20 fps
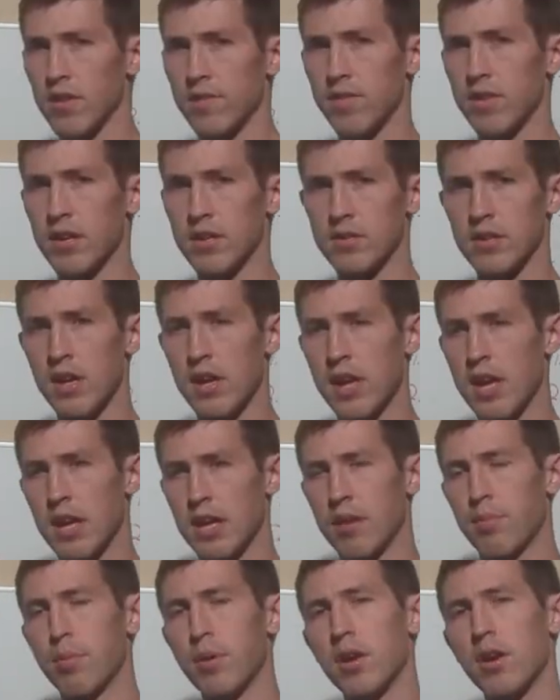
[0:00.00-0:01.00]
of this
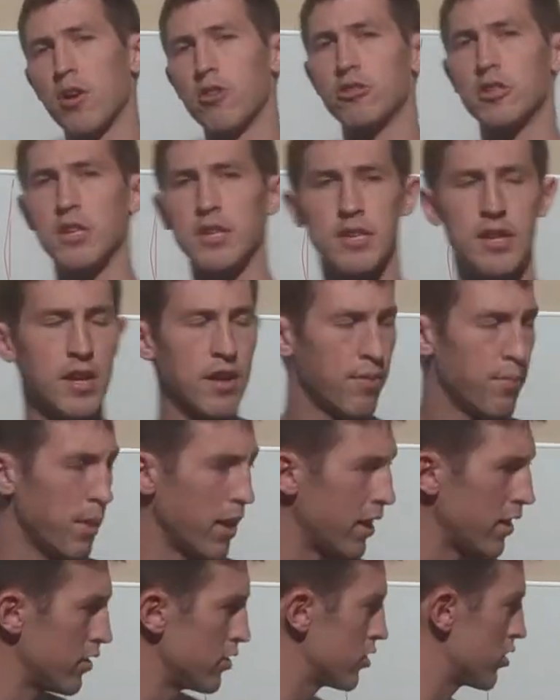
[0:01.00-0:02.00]
and can be OCD
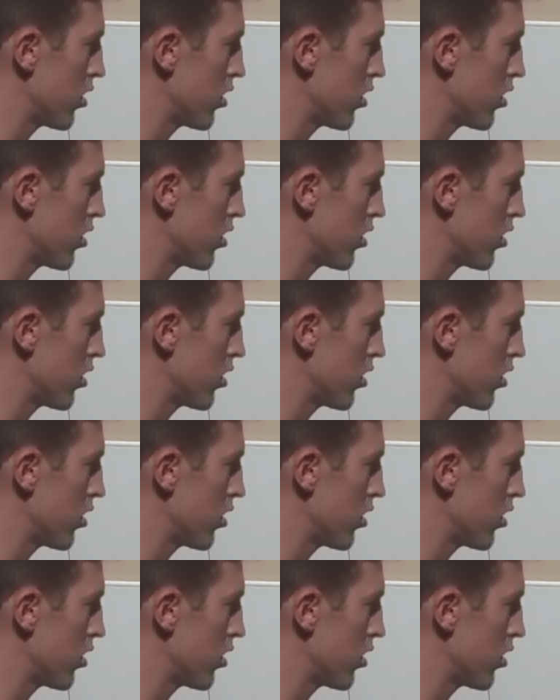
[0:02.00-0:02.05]
about it.